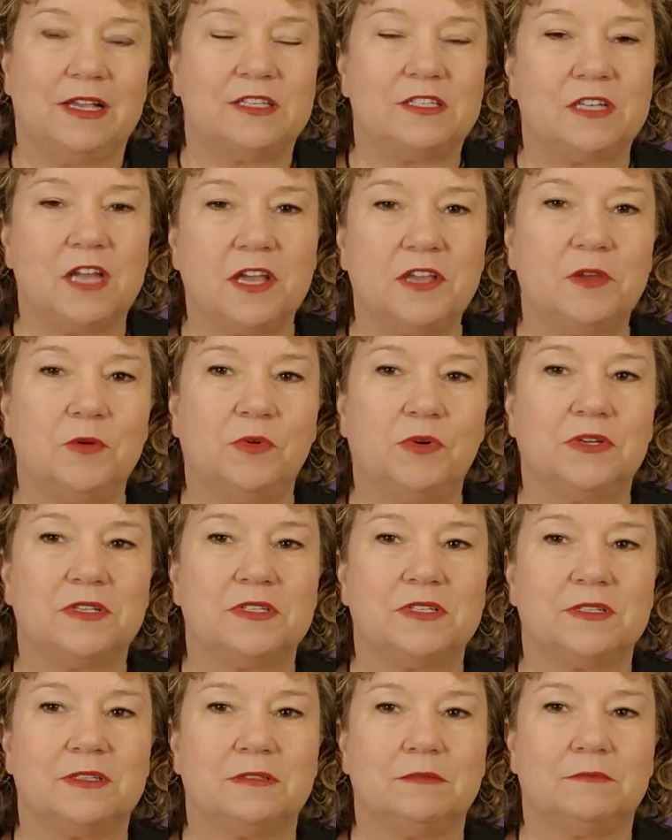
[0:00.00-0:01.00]
it's not
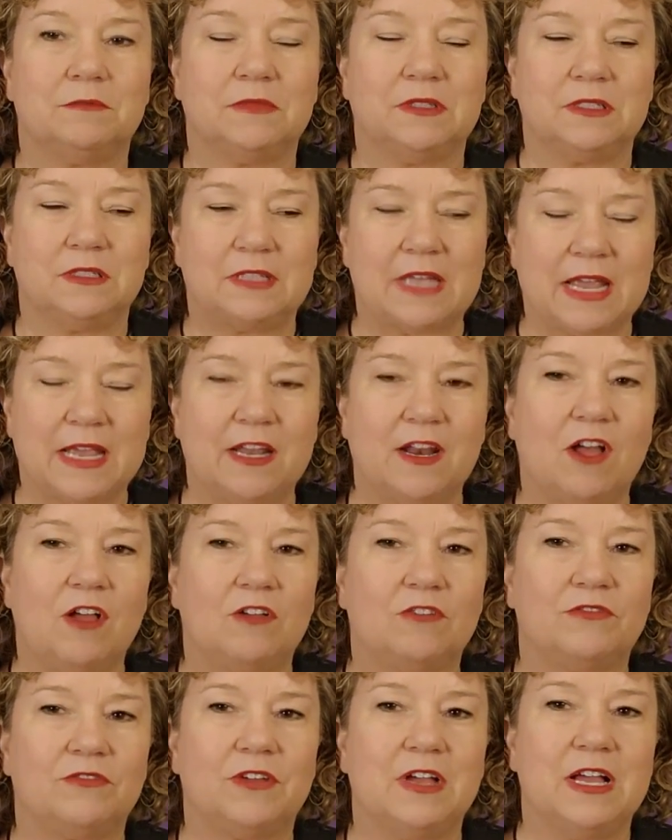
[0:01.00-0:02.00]
yours. Take it
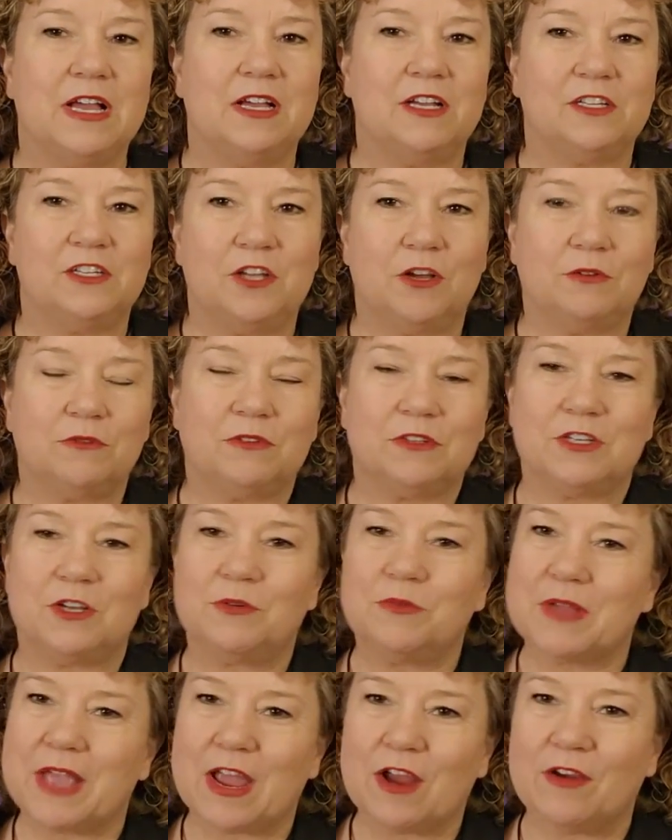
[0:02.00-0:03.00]
off.
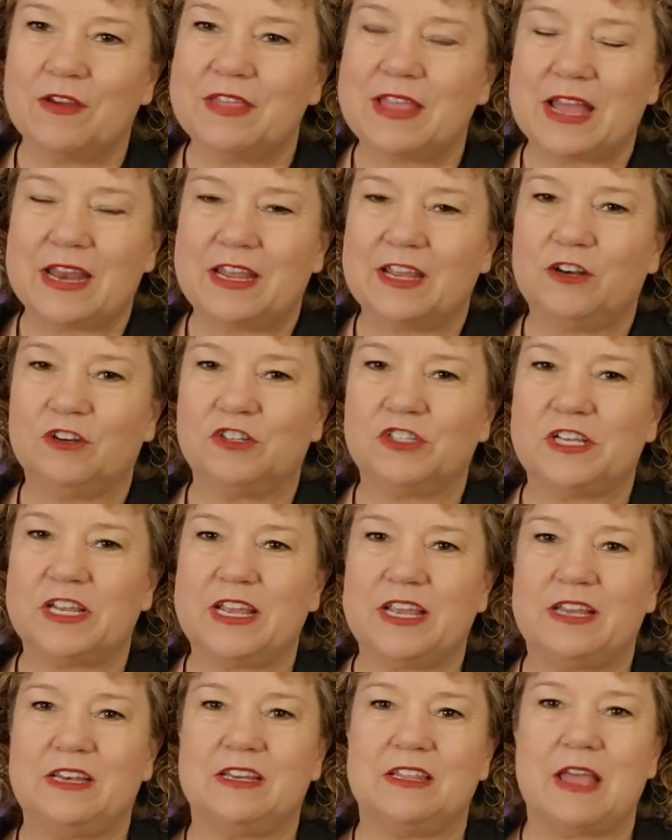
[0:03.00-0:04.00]
Don't carry that
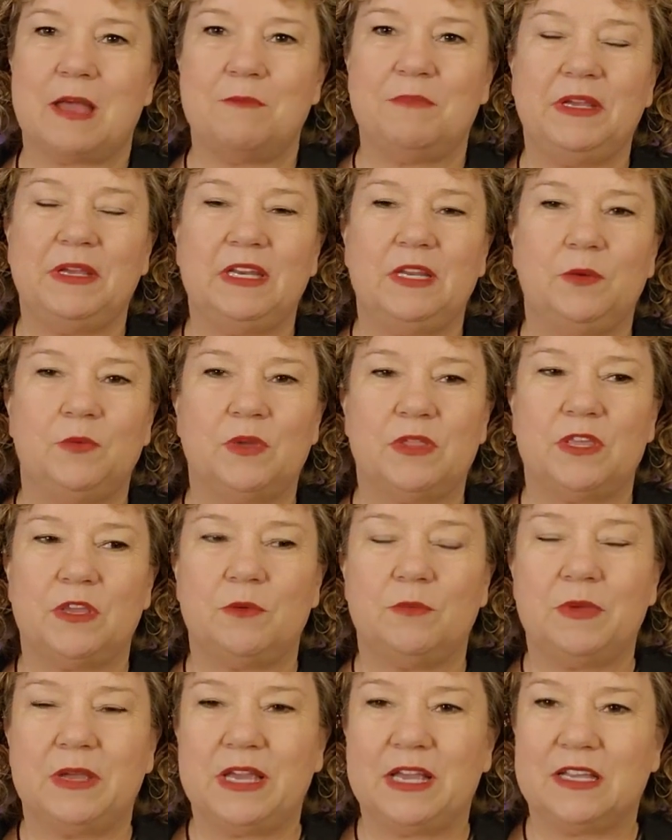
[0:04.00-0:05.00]
energy into meeting with
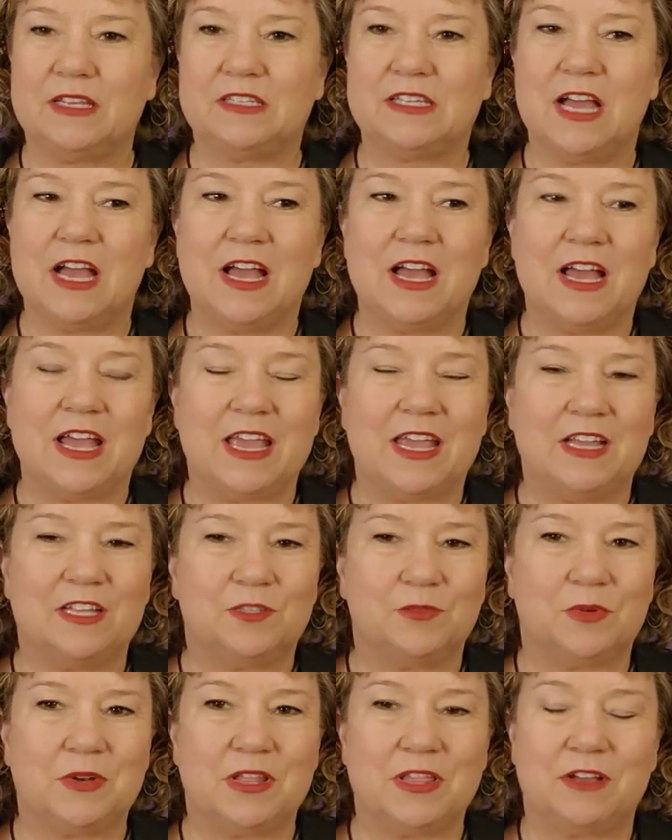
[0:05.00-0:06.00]
you, because
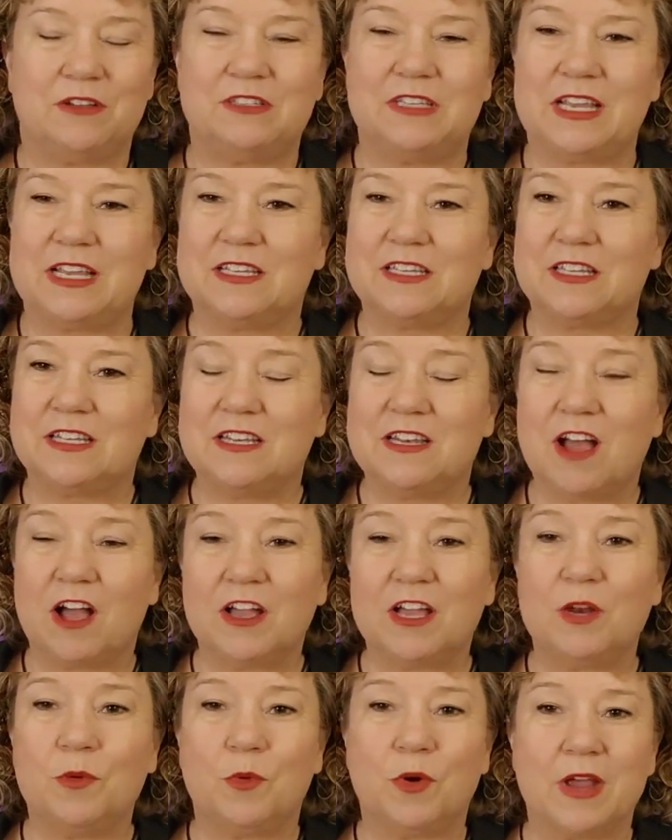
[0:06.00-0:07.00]
it's one of those, it's
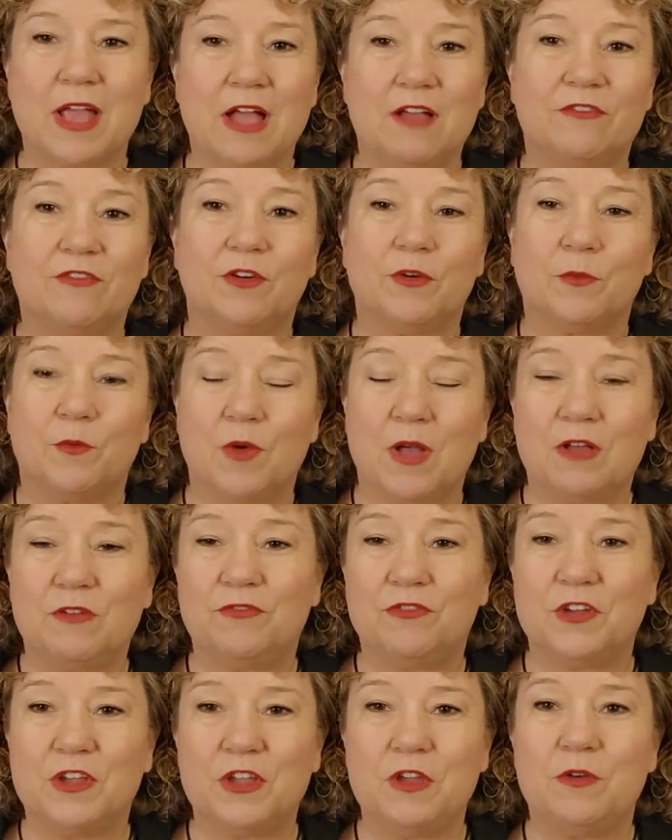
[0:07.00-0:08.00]
not going to work out well
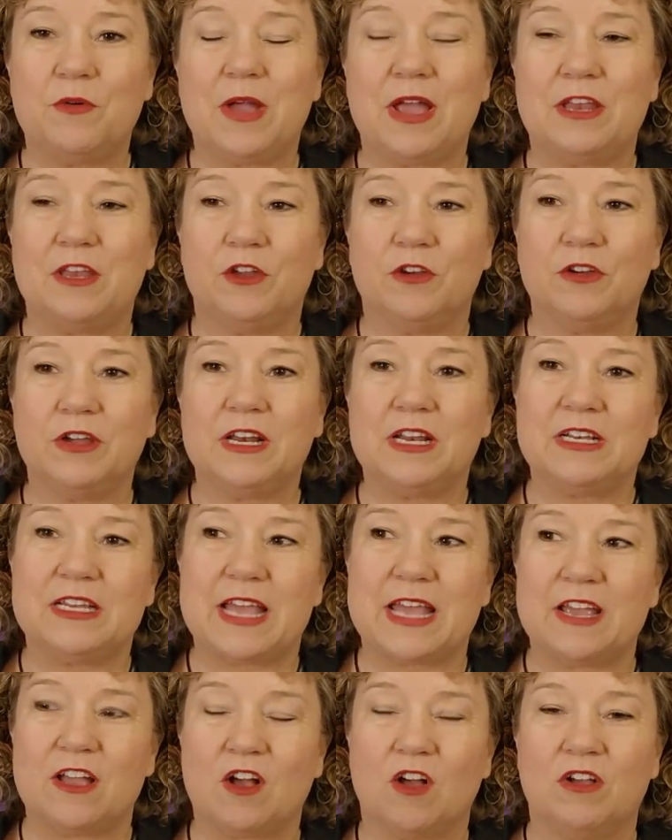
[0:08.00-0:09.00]
for you, and you're going to
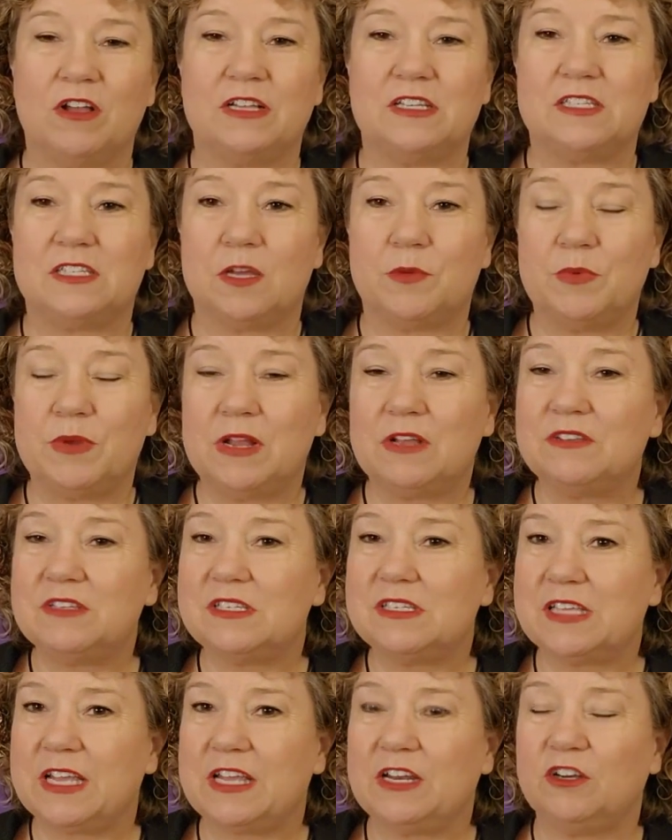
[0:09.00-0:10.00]
take on someone
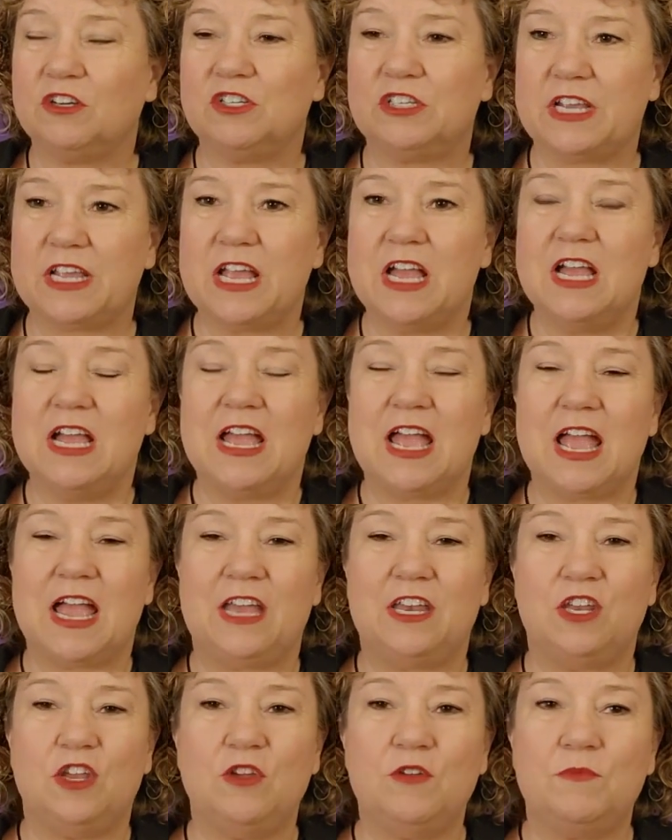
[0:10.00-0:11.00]
else's energy,
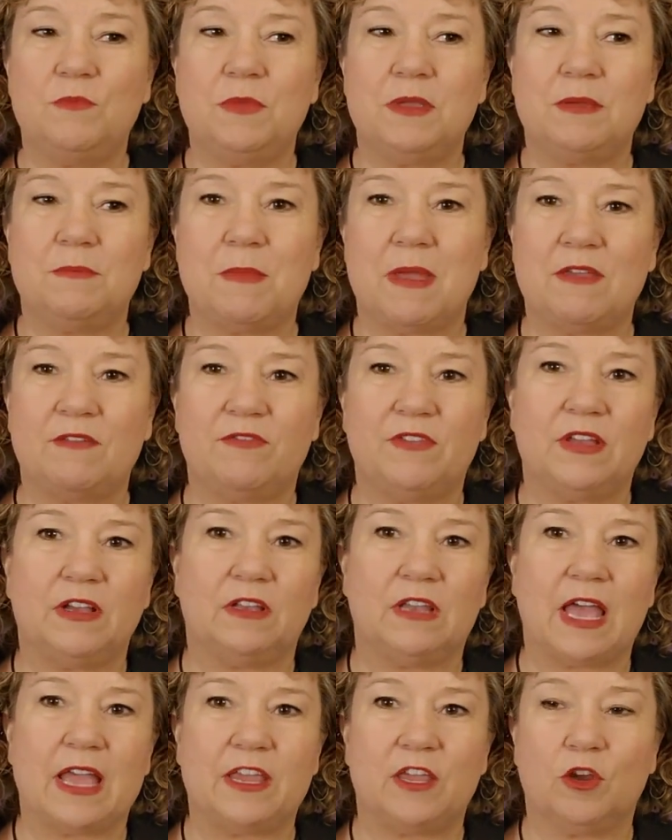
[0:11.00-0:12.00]
and you may
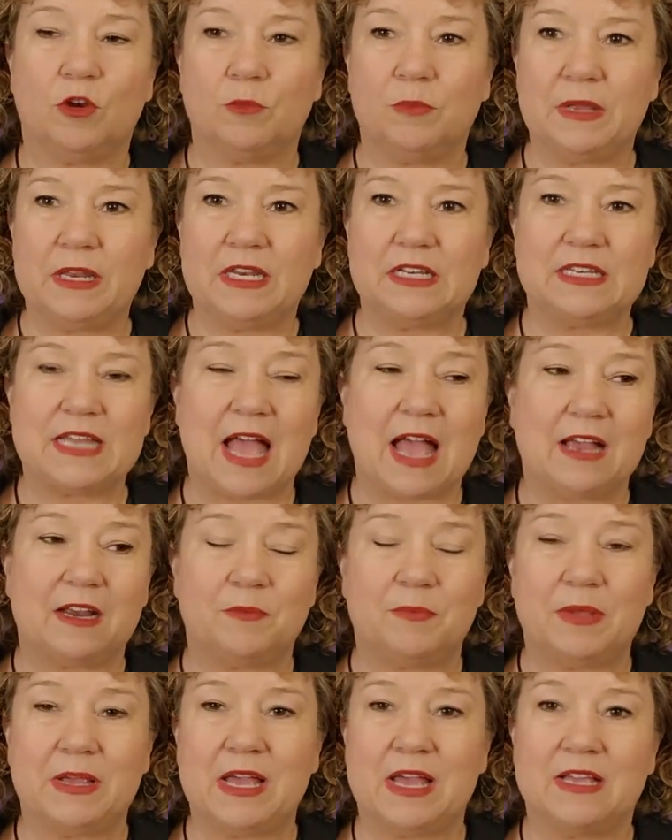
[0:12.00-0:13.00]
feel like you're being
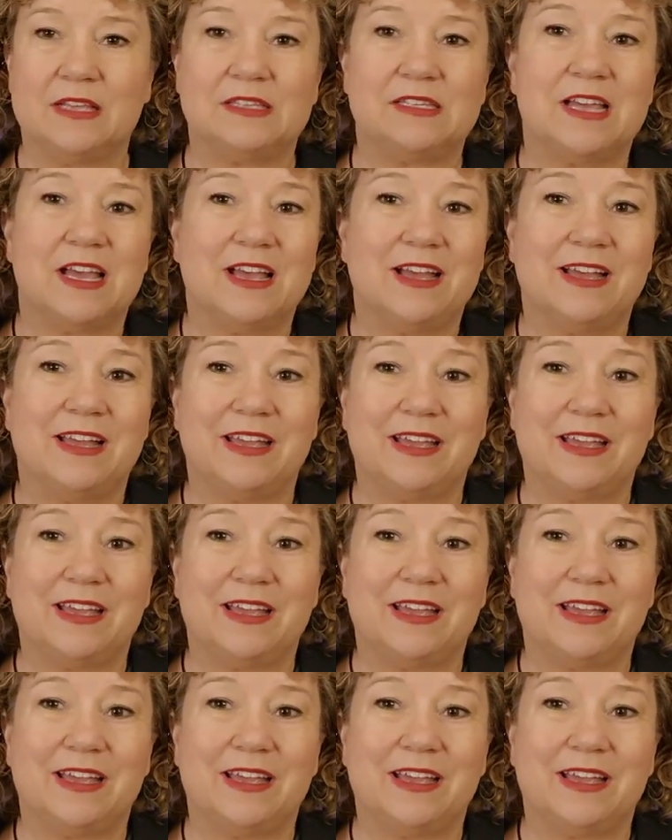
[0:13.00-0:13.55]
attacked, because